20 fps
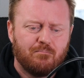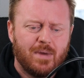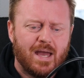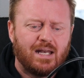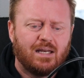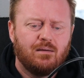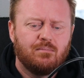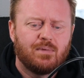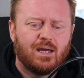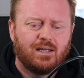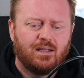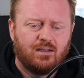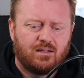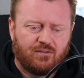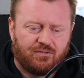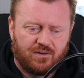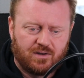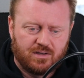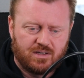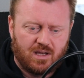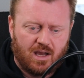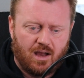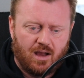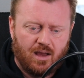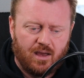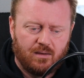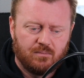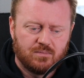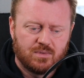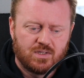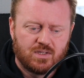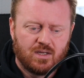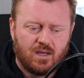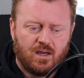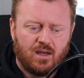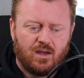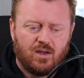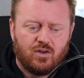many, many different times